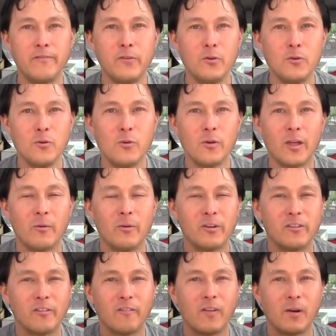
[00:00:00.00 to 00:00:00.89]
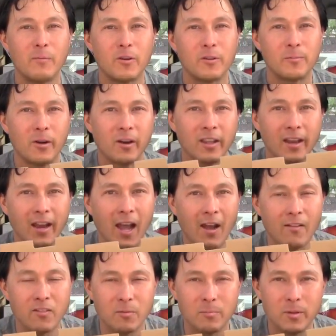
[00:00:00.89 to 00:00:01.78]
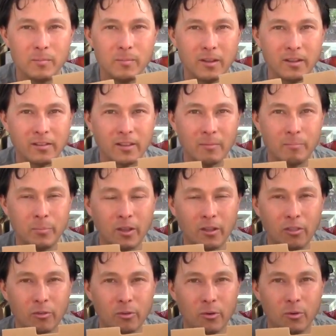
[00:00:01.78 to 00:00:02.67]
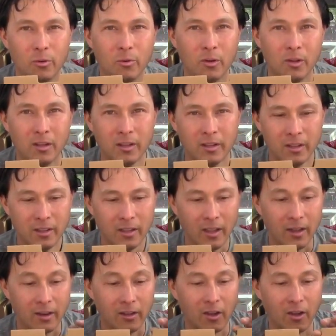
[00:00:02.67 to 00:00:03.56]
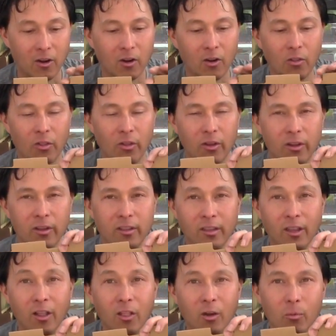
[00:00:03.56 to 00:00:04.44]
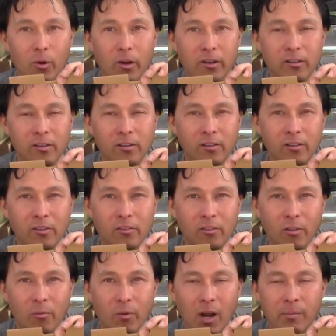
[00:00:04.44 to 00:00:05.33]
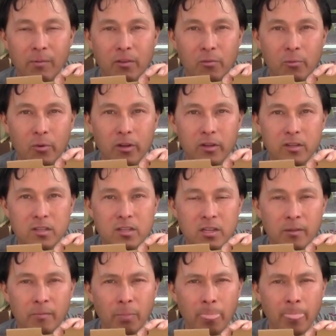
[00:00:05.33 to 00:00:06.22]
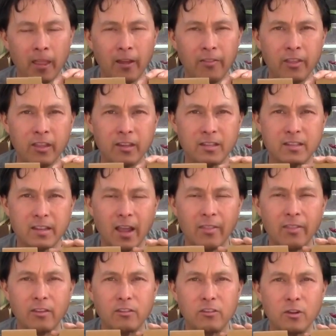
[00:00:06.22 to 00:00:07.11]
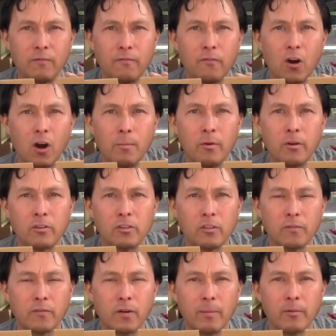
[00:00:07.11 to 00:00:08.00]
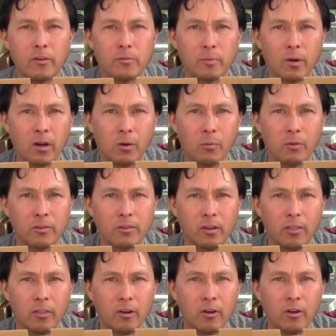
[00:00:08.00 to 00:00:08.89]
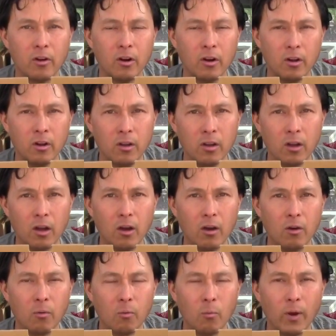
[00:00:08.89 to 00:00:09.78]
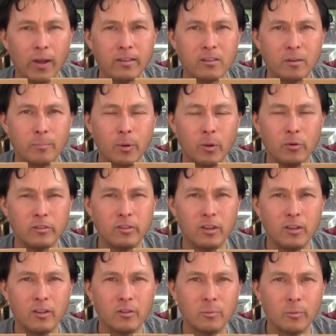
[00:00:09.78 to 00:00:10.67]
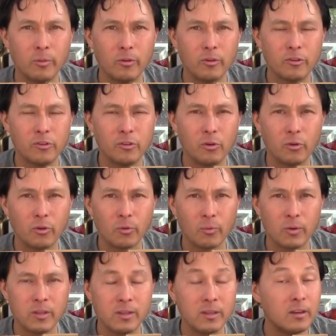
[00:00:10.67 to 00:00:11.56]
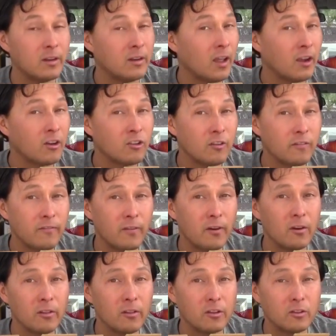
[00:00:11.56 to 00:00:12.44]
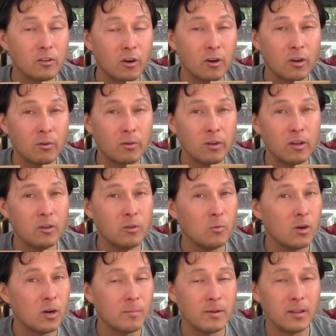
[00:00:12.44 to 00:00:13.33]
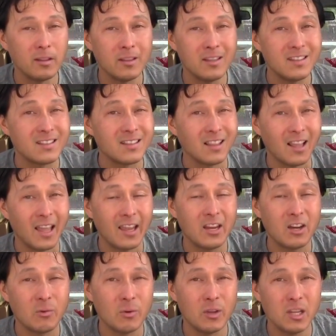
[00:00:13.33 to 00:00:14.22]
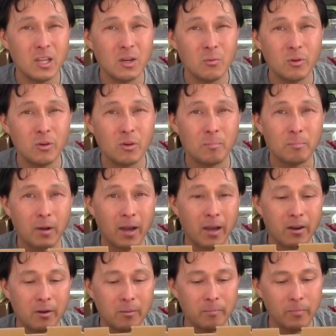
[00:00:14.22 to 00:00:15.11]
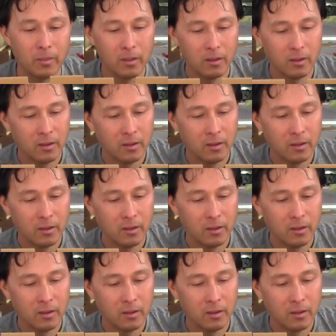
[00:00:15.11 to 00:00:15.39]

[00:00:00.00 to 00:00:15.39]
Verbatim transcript: the fool that went to the farmer's market after me because I picked through and got all the yellow ones because these are the ripest ones. I think it's sad that some farmers at the farmer's market will sell their uh, white sapotes when they're still green and actually fairly dark green. You want them at least light green when you're buying them.